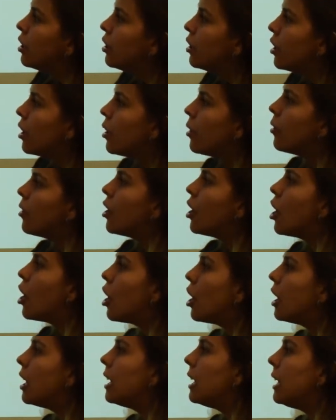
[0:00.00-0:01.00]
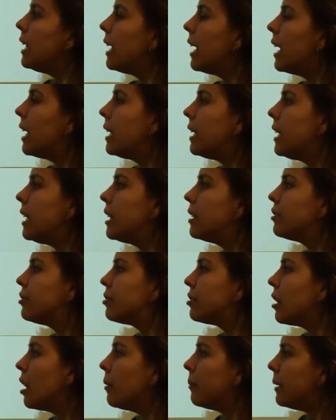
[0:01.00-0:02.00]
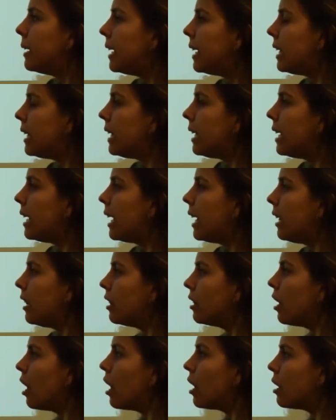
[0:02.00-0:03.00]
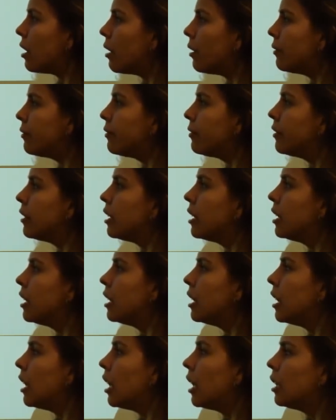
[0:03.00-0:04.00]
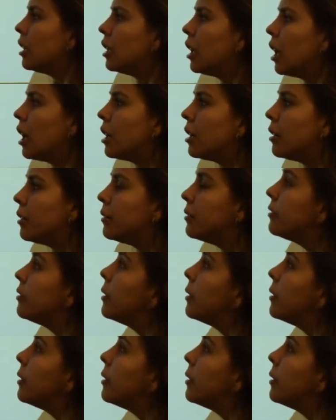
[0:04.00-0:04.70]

no, hardly any, some, any, a lot of, a lot of.